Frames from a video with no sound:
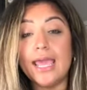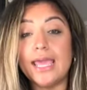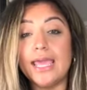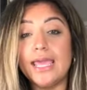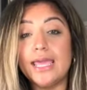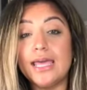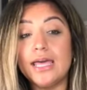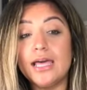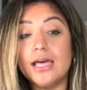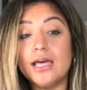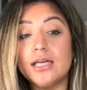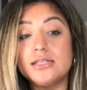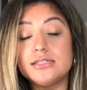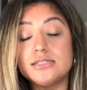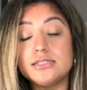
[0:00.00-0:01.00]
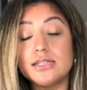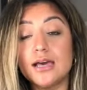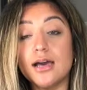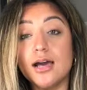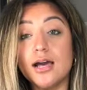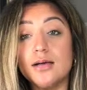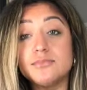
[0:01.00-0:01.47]
And
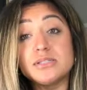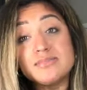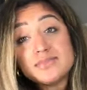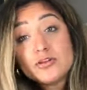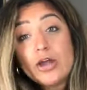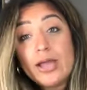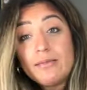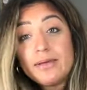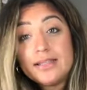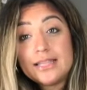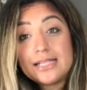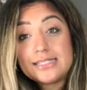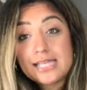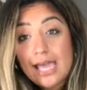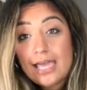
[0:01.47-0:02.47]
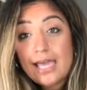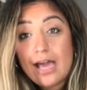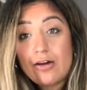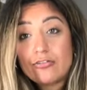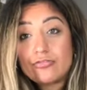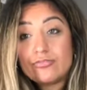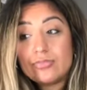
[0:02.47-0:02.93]
subscribe and let's hang
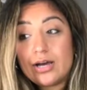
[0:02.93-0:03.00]
out.